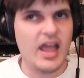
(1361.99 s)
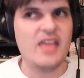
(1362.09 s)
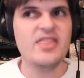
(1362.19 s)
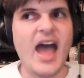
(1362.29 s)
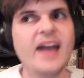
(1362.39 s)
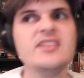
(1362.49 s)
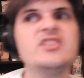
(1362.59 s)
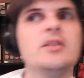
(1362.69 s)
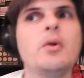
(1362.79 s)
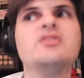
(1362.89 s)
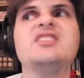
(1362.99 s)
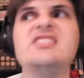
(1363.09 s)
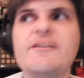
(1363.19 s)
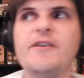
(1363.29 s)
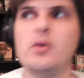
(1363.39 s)
And that is the most
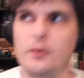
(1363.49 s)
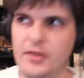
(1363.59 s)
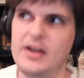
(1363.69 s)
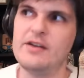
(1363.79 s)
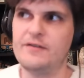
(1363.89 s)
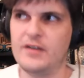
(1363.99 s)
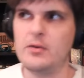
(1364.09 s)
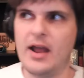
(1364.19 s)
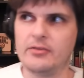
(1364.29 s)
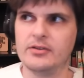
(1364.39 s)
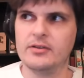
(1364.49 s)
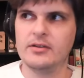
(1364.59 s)
difficult thing to figure out